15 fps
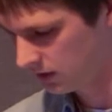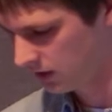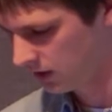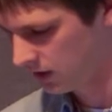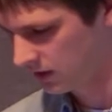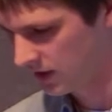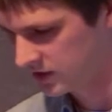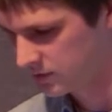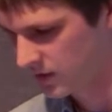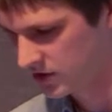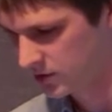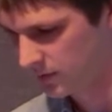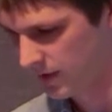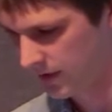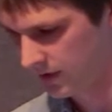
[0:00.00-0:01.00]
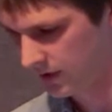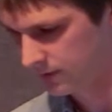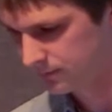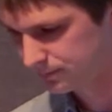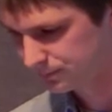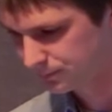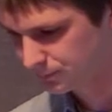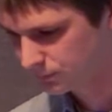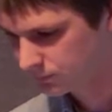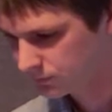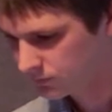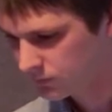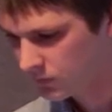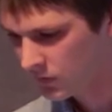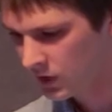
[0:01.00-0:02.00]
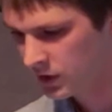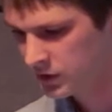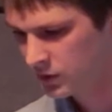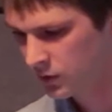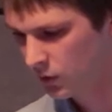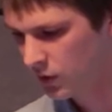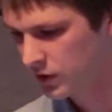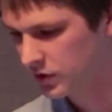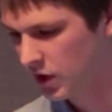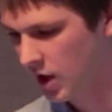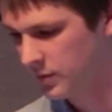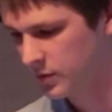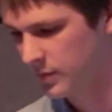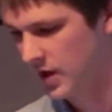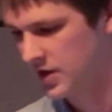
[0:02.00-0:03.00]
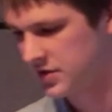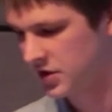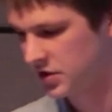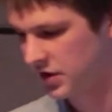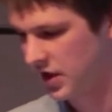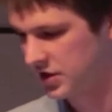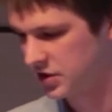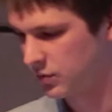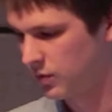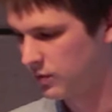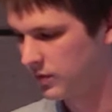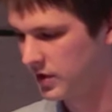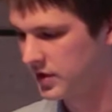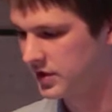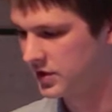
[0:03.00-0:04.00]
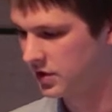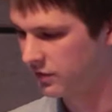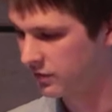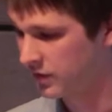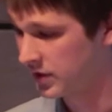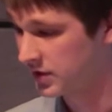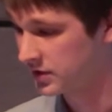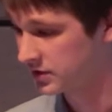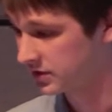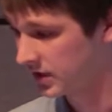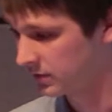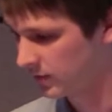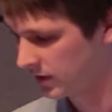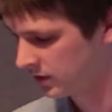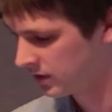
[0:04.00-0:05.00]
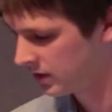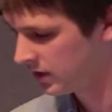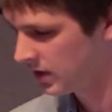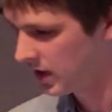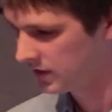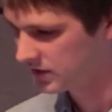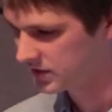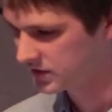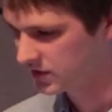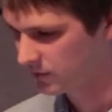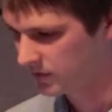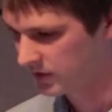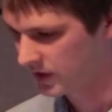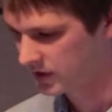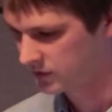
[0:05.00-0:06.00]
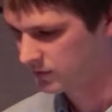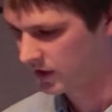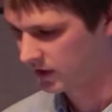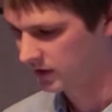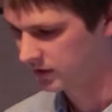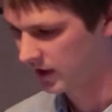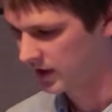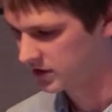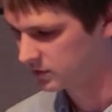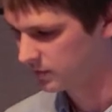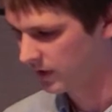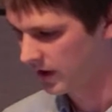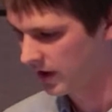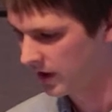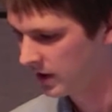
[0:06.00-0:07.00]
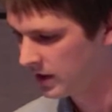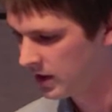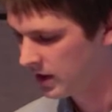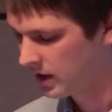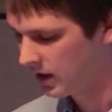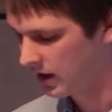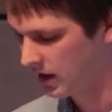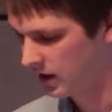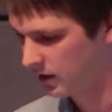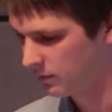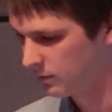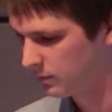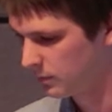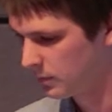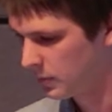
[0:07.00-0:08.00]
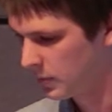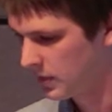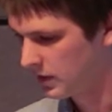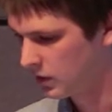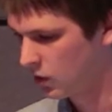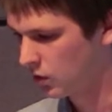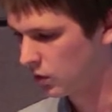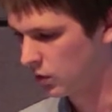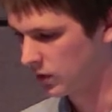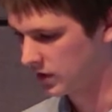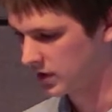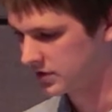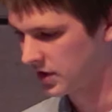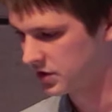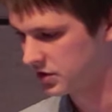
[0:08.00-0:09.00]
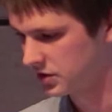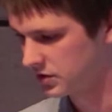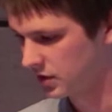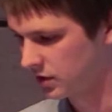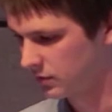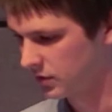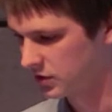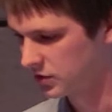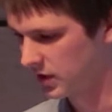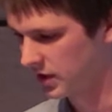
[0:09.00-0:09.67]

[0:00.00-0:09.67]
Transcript: Uh, that's a major barrier. So in order to optimize education, we really need to confront this stigma. And this is something that is recognized by um, local organizations that are really